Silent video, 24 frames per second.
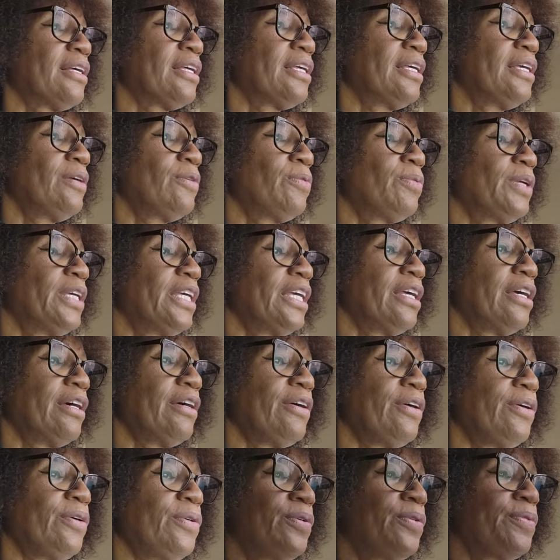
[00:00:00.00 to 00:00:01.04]
Here we
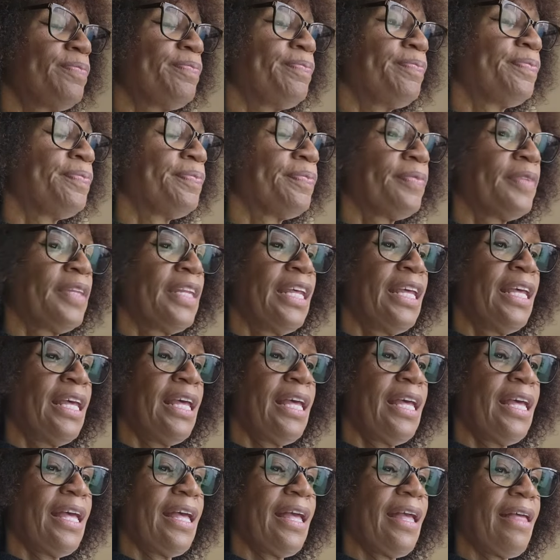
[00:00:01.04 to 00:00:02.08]
go.
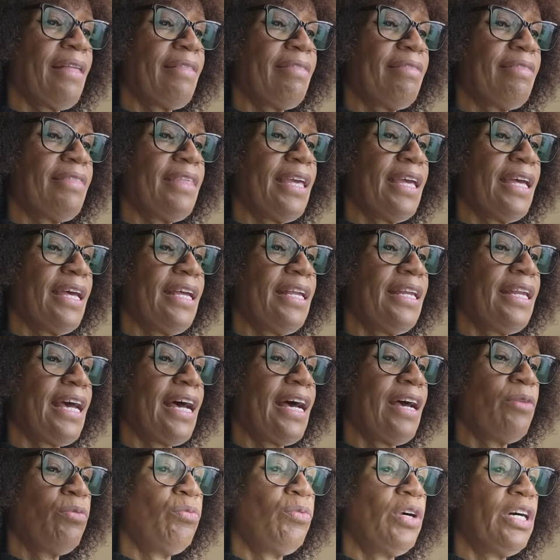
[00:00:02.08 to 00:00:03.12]
And then
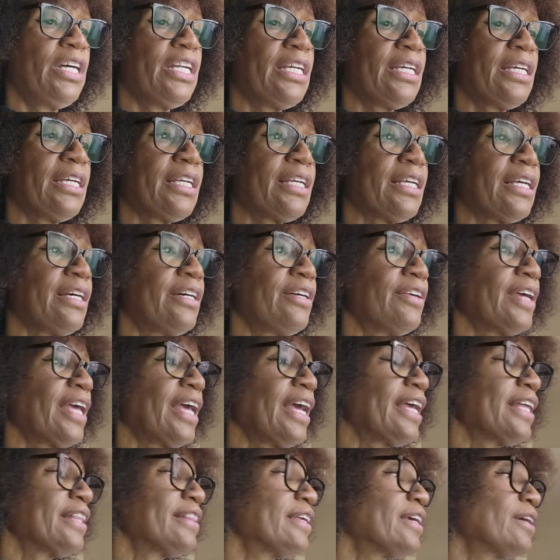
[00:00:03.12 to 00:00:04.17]
I want to, okay,